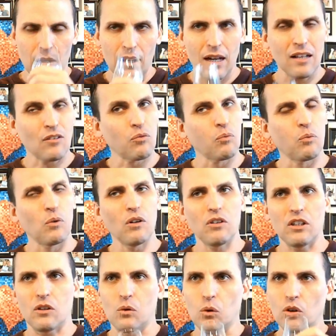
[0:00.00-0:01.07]
it's
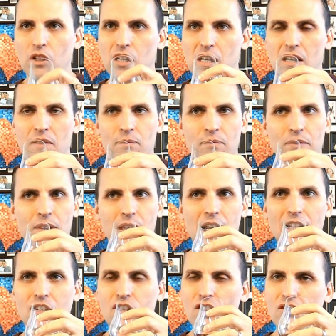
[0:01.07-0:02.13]
really quirky.
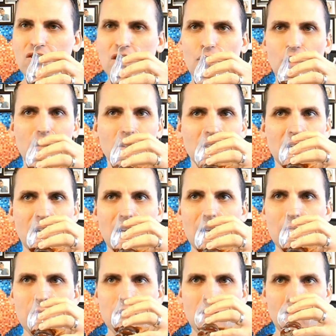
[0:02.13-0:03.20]
It's just different every
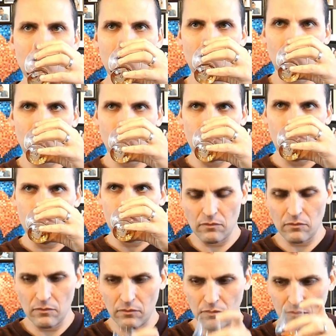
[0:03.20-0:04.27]
time.
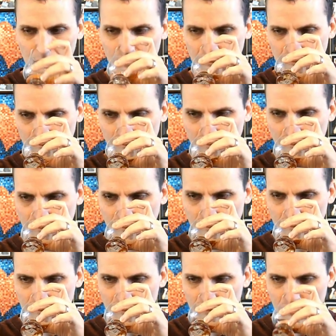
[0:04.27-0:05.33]

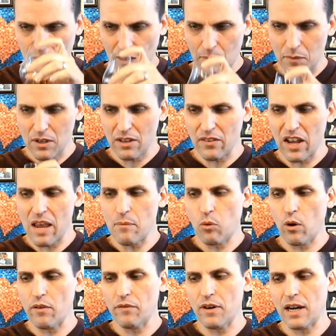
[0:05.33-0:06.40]
I'm going to give it
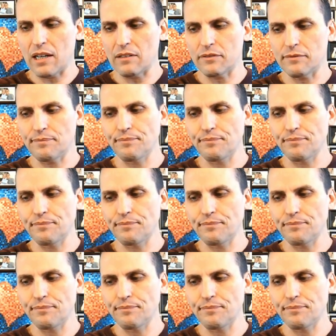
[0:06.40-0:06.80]
8.5.